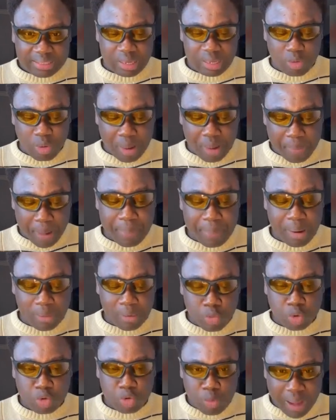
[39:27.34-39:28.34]
Papa
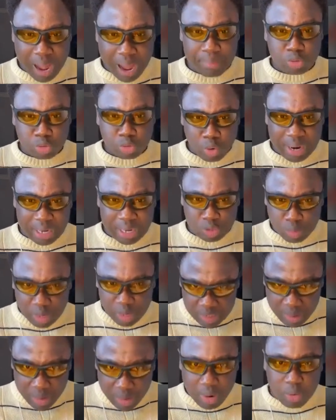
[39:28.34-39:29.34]
will do by the tournaments
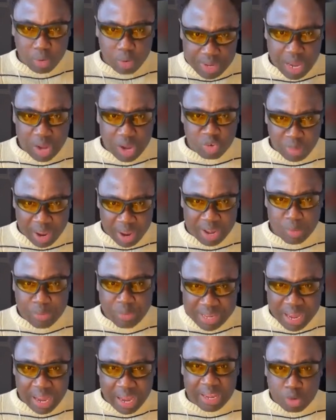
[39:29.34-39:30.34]
with my uncle, you admire your
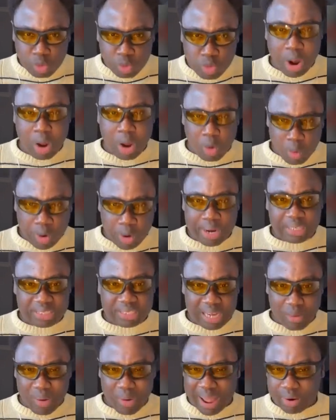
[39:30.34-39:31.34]
being a good
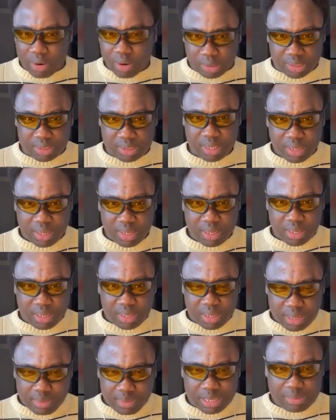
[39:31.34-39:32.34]
accommodation. Why not?
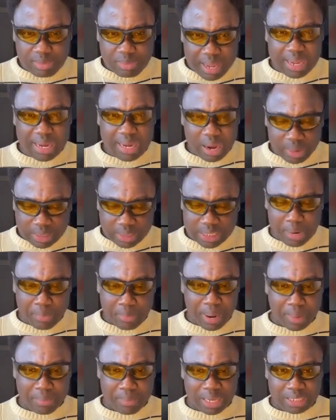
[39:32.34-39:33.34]
A bit my encouraging
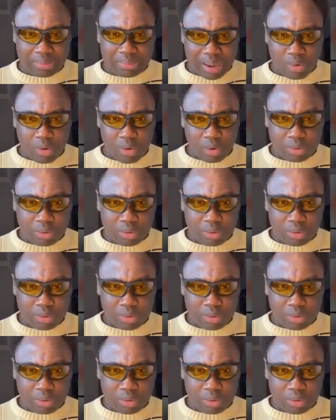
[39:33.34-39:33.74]
for a bit of